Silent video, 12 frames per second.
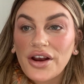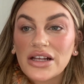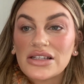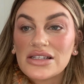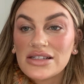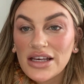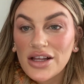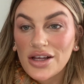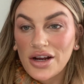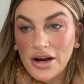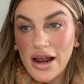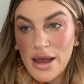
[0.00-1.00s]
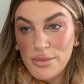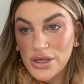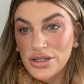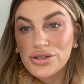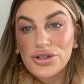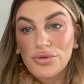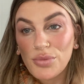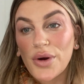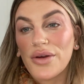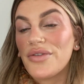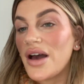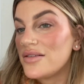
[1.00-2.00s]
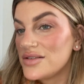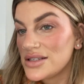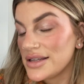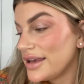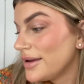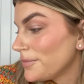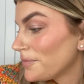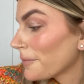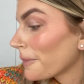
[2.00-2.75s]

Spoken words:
Concealer, I'm in 2.5C.